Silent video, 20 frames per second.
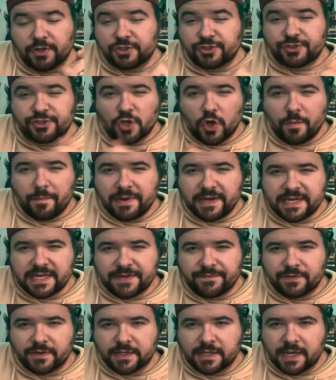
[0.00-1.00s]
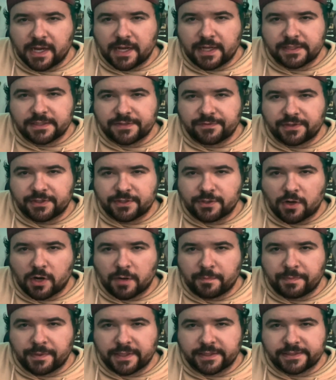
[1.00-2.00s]
so many different kinds of guitar
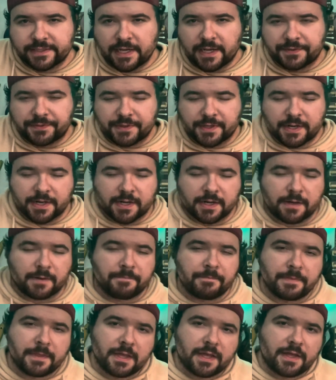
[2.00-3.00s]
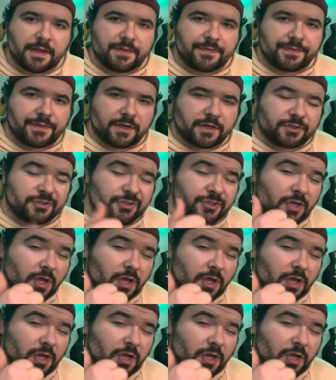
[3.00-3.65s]
picks out there. There's